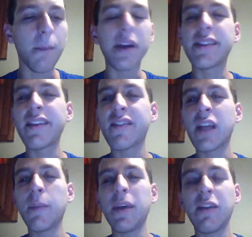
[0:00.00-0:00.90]
But this is
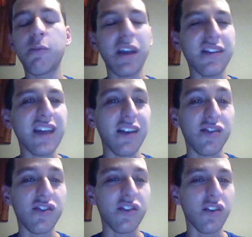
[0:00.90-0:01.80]
going to be his biggest
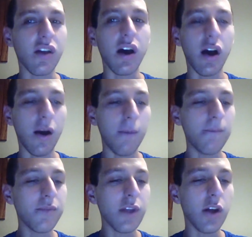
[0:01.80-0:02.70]
test. The
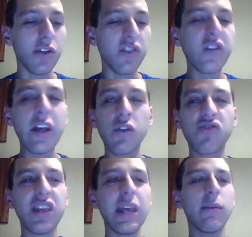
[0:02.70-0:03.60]

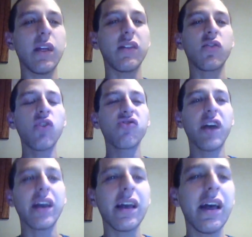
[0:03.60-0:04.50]
Steelers team, it looks
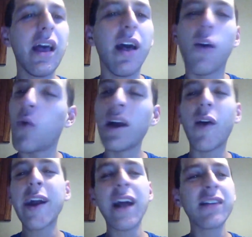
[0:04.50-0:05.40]
like
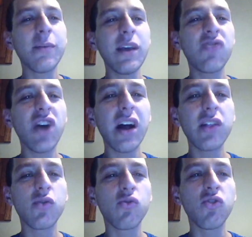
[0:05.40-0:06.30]
right now to me,
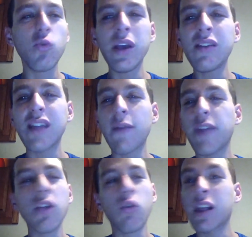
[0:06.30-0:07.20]
John, through 2 weeks they
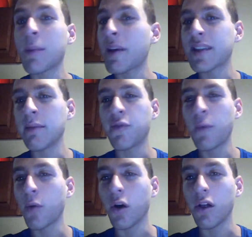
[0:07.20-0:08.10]
look like the best team in
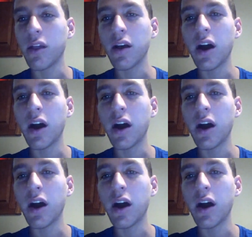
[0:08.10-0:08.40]
football.